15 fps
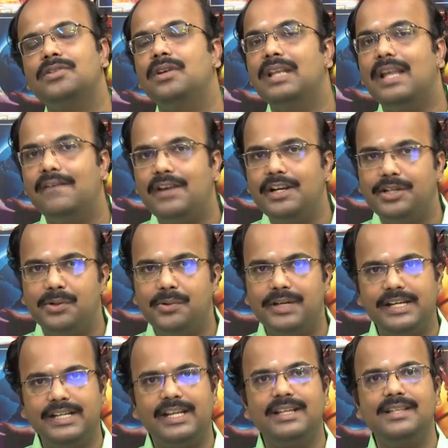So, level 2
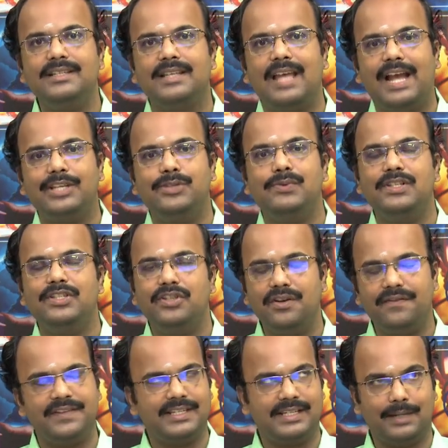data is actual
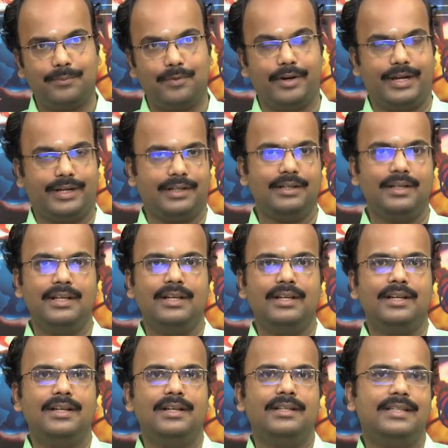geophysical product.
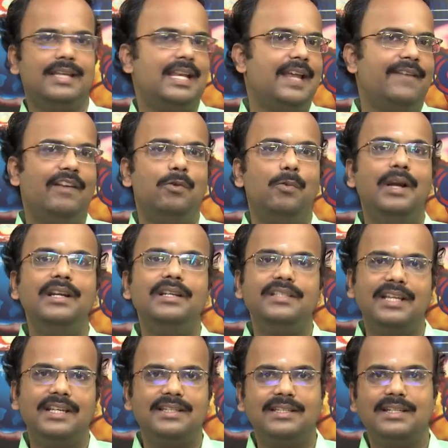Say level 1
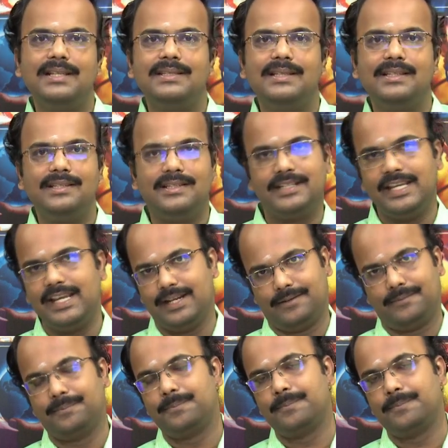just tells us dn.